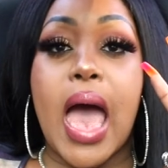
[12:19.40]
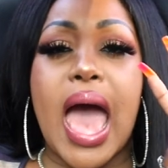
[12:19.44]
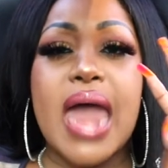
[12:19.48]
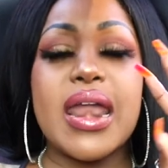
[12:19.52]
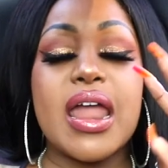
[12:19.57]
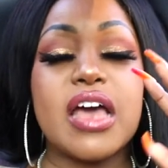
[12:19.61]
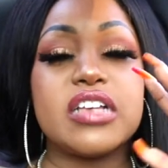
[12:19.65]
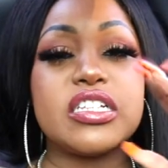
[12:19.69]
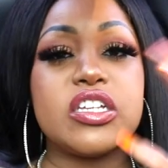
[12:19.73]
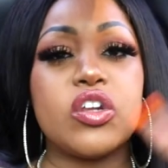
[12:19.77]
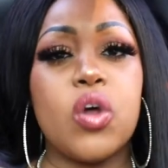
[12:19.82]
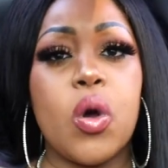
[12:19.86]

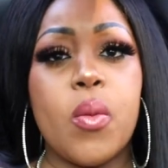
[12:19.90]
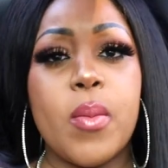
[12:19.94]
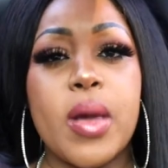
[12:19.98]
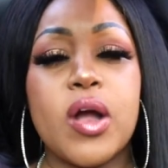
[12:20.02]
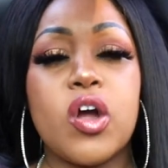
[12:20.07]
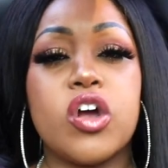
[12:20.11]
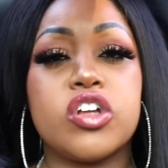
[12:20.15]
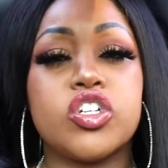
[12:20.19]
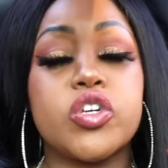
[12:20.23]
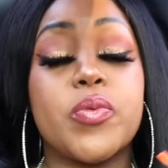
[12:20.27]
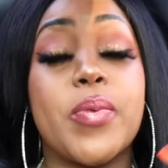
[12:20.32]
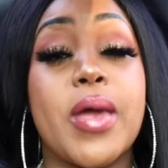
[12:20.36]
And I said, oh my
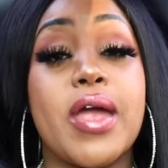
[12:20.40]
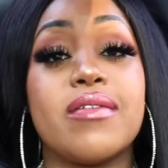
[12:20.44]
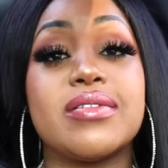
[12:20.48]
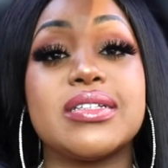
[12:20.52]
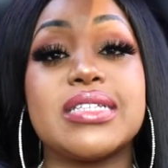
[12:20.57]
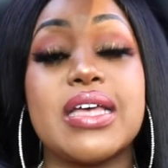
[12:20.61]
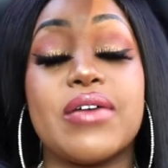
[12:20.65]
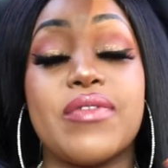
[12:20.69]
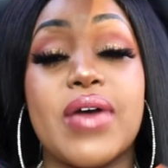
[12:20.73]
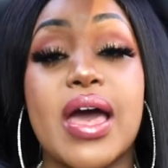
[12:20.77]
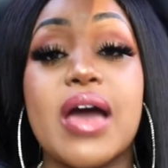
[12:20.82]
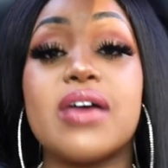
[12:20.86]
God, your
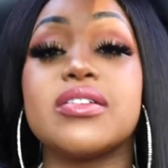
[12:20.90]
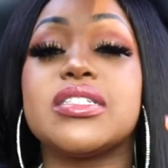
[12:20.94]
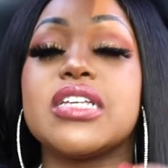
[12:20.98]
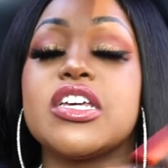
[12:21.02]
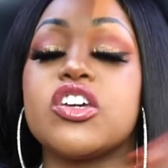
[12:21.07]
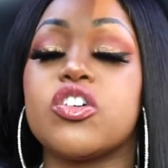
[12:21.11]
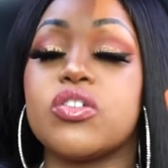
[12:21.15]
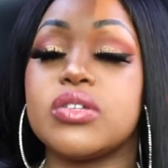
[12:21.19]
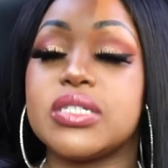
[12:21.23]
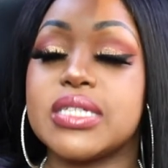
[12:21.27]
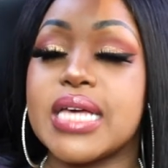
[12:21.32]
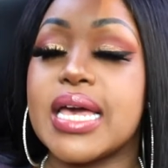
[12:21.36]
parents have a house here. He
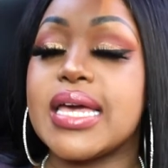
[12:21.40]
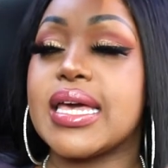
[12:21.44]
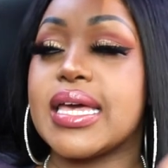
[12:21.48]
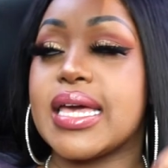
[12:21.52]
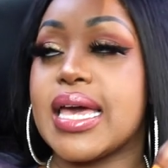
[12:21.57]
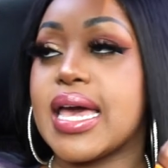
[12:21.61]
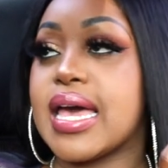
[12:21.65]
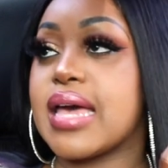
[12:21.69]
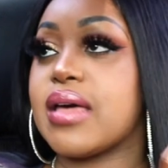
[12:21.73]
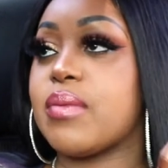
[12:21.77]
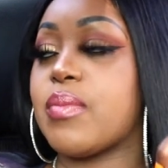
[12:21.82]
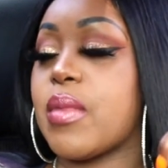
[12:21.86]
goes, yeah,
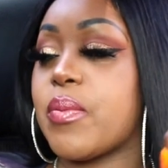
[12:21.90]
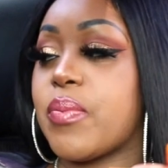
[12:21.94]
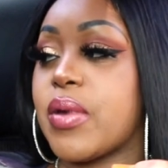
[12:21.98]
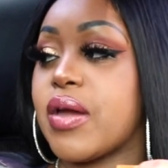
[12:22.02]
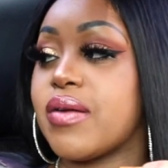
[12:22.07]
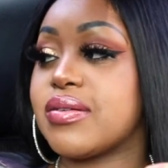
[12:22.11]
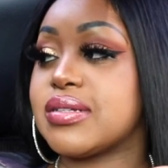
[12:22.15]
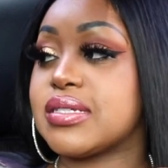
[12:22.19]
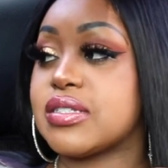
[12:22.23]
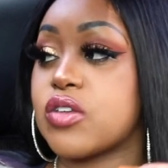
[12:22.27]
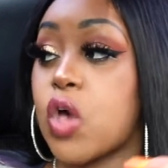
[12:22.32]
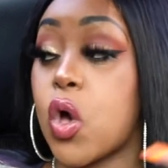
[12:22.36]
yeah, yeah. My
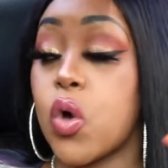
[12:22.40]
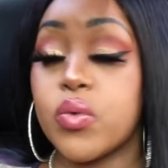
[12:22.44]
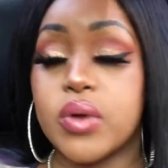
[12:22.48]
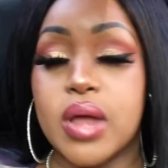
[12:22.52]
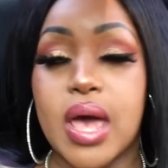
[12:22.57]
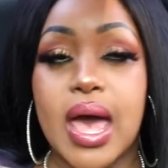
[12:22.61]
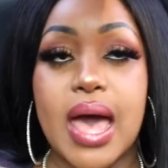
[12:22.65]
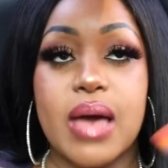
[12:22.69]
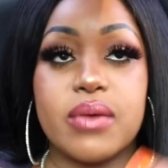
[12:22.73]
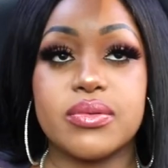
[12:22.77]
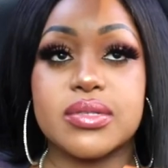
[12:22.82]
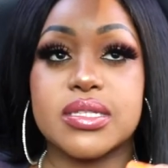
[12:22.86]
parents own
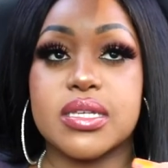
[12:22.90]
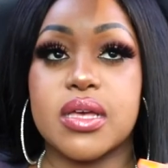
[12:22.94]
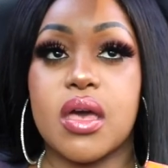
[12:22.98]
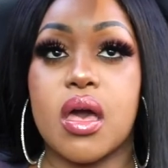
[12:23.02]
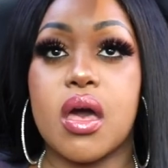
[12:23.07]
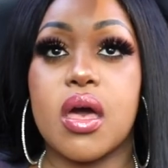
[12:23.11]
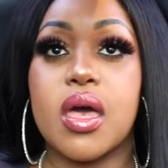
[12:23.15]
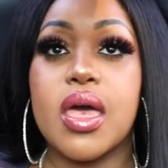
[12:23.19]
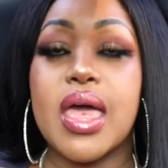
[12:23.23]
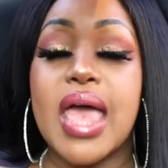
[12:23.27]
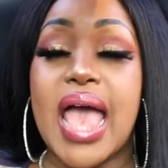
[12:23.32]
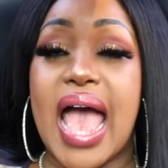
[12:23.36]
a house
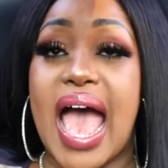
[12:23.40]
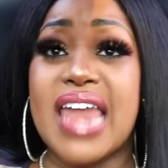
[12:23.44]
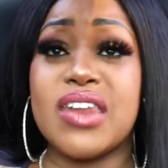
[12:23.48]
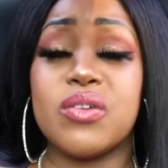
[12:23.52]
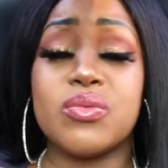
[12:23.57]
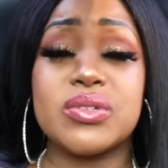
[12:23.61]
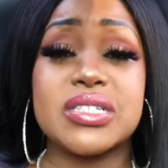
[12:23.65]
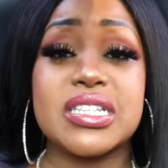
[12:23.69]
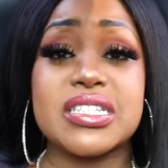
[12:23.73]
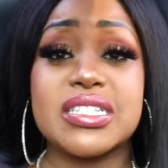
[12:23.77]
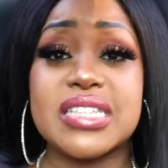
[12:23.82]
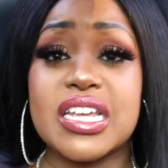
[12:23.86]
here. And it
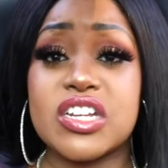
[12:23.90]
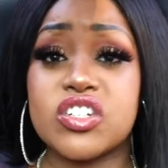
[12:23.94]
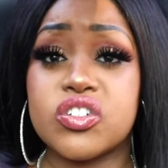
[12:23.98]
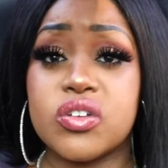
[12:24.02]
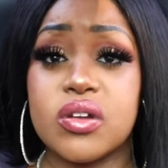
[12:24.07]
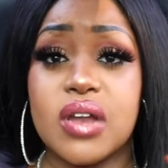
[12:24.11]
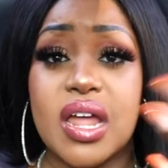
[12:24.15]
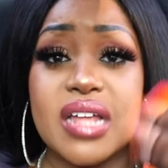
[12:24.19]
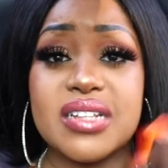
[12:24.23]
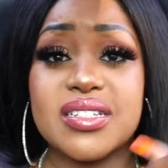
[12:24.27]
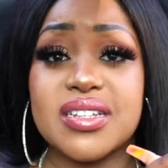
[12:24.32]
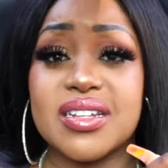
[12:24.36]
was in
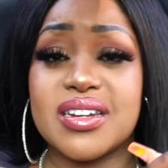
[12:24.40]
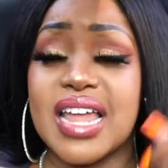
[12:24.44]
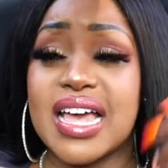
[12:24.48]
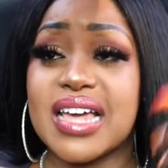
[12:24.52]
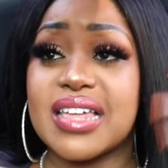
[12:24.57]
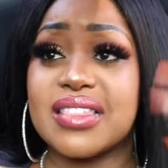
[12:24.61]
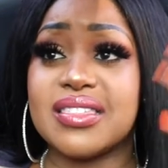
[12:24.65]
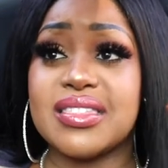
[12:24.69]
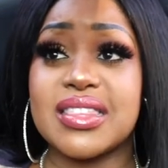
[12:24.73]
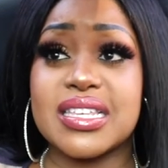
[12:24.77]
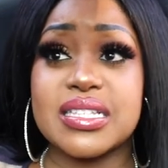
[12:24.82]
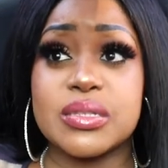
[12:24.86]
central London.
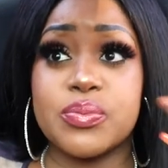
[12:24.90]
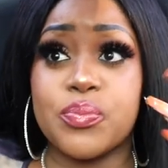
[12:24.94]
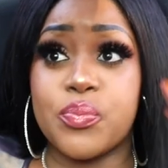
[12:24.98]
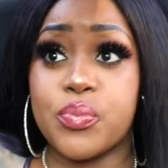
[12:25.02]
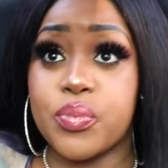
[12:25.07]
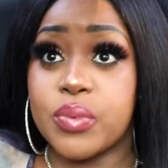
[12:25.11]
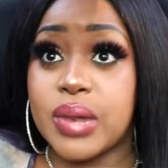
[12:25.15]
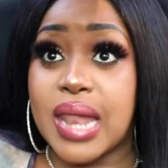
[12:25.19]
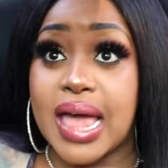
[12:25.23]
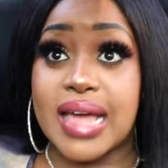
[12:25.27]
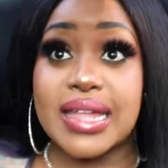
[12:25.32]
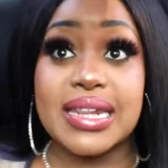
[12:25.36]
Like this,
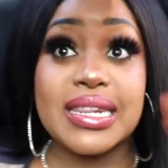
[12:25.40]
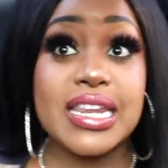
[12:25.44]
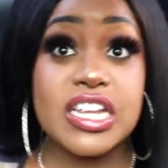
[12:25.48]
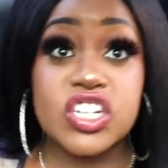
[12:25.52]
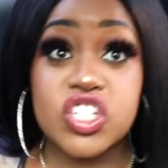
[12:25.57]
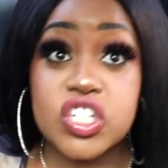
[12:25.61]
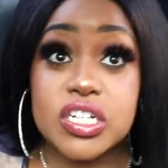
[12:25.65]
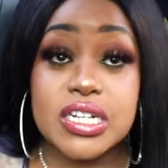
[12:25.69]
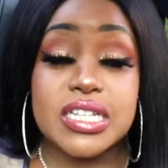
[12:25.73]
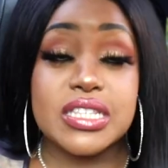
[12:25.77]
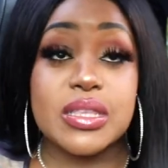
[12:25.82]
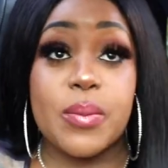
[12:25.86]
like
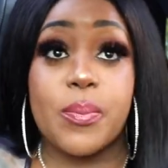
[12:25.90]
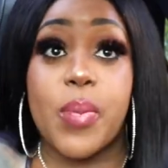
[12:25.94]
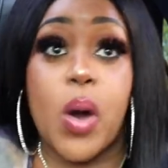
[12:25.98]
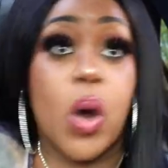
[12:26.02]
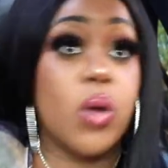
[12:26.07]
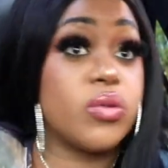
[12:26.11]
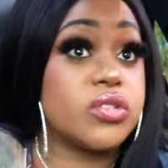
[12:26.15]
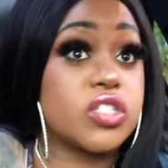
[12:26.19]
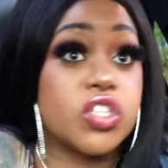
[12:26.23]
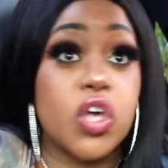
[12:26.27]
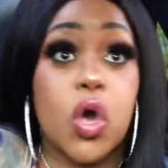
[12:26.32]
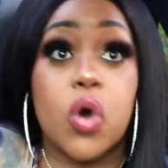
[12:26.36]
literally the
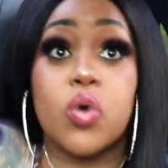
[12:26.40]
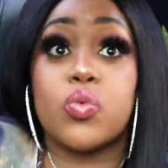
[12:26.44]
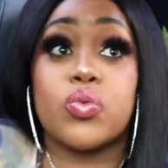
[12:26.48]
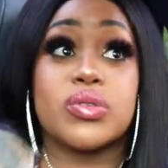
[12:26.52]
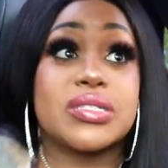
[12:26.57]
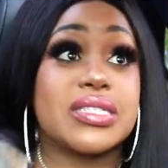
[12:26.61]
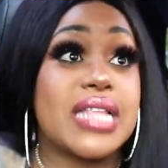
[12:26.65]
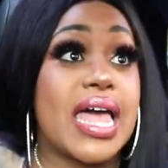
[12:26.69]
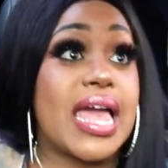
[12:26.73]
postcode was